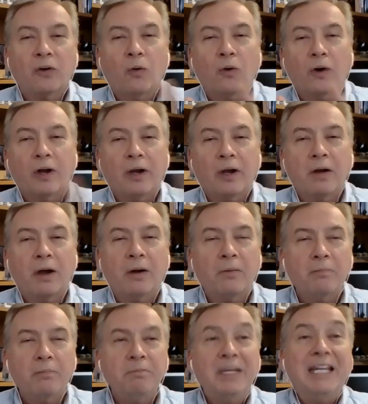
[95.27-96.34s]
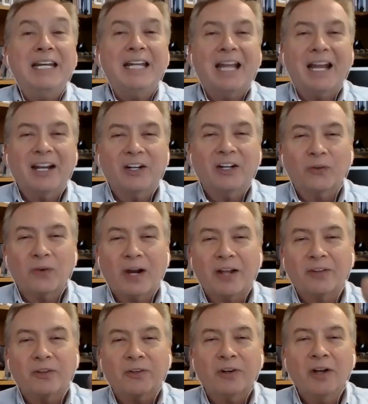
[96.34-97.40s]
or a, a mediator,
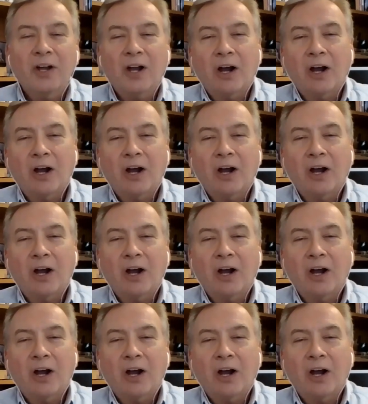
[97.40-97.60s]
rather,